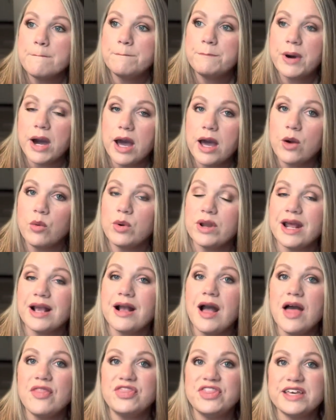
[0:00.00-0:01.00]
But when I
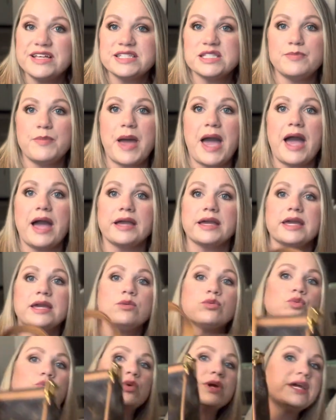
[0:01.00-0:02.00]
got this bag, it
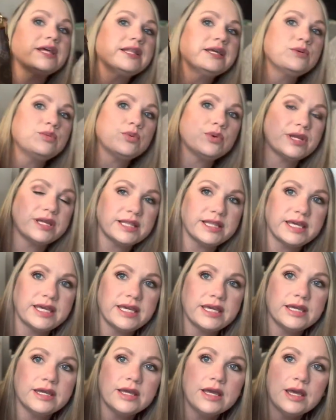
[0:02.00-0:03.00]
really,
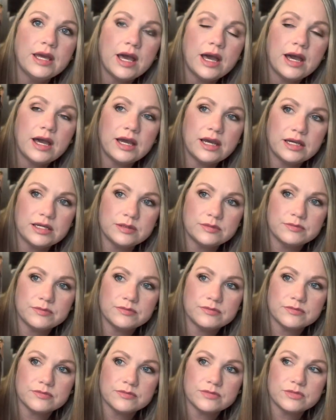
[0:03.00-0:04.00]
really,
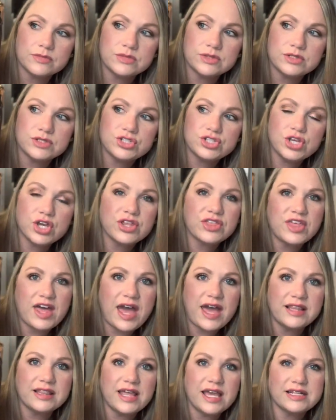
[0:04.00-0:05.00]
um, took
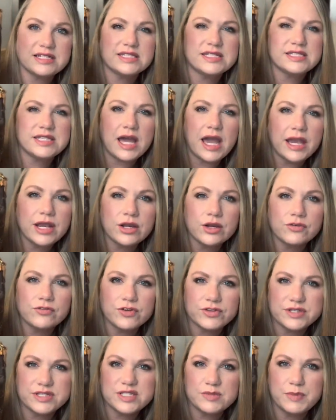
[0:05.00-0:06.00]
that like desire
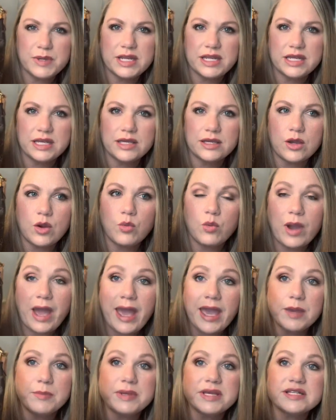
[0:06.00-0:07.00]
for the Speedy
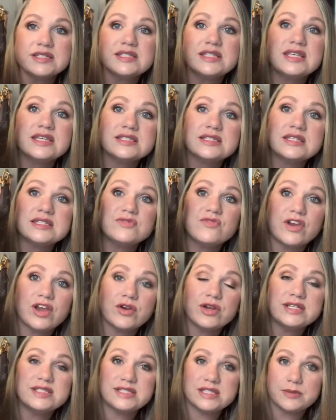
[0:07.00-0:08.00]
away because this is
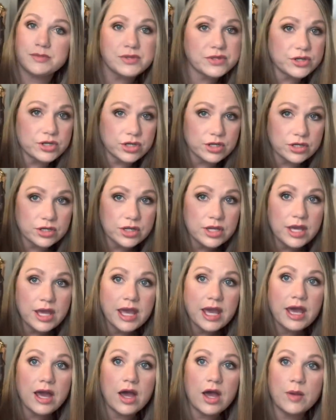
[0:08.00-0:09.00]
very similar
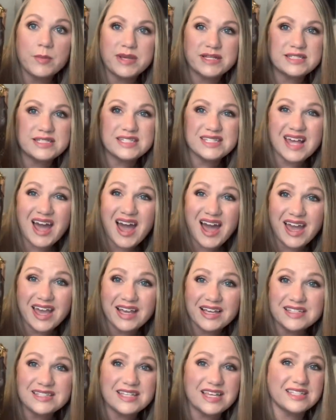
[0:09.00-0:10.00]
um, in size.